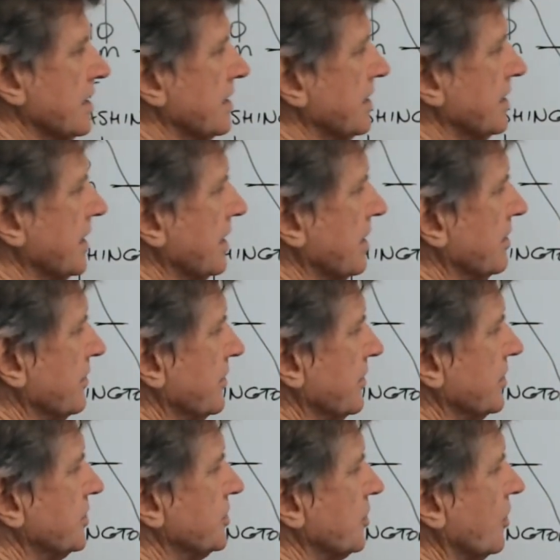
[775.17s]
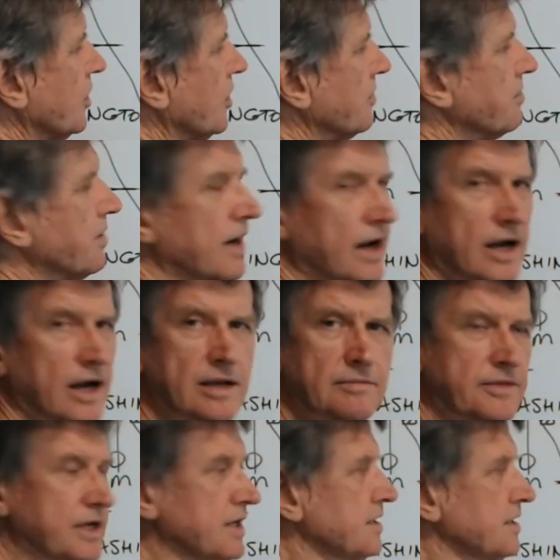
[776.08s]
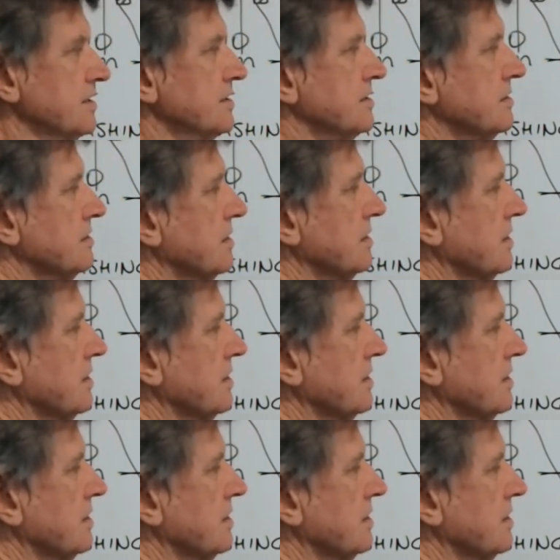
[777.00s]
Now the di part means,